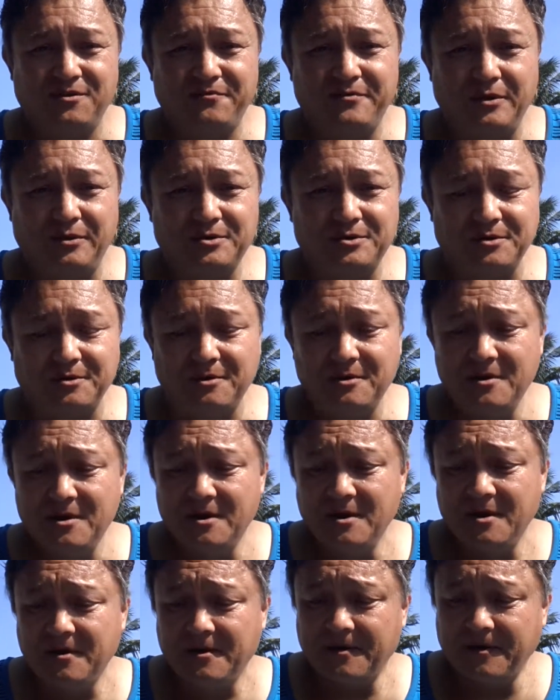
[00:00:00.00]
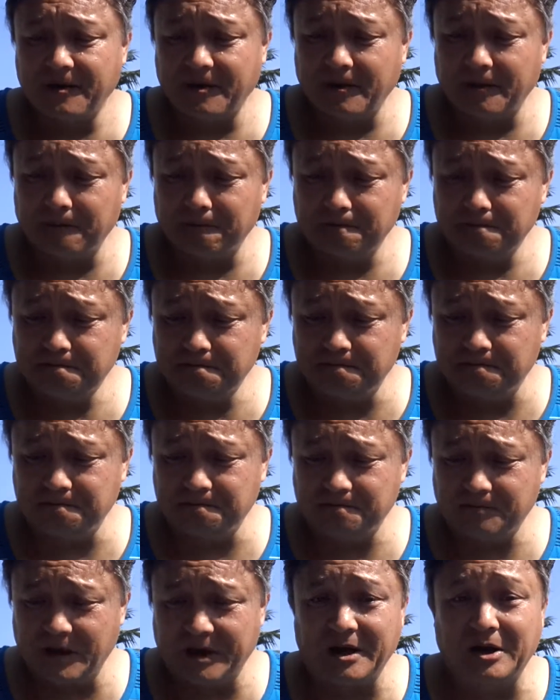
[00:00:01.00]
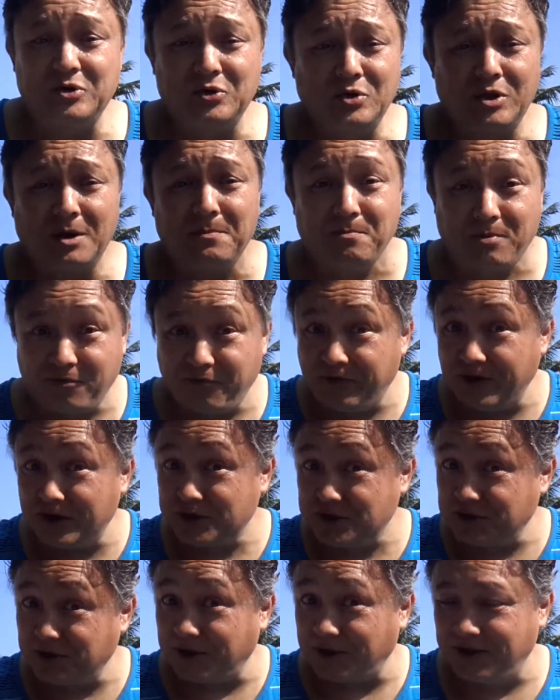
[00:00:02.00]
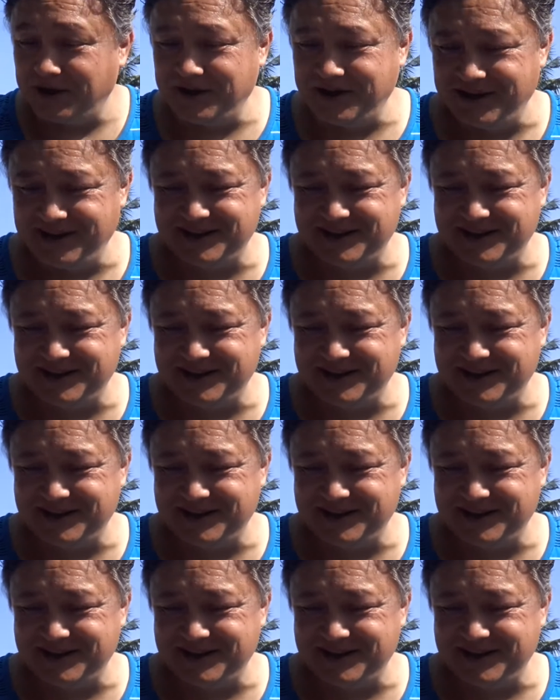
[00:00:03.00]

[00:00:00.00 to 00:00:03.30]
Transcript: filter. And I do that professionally.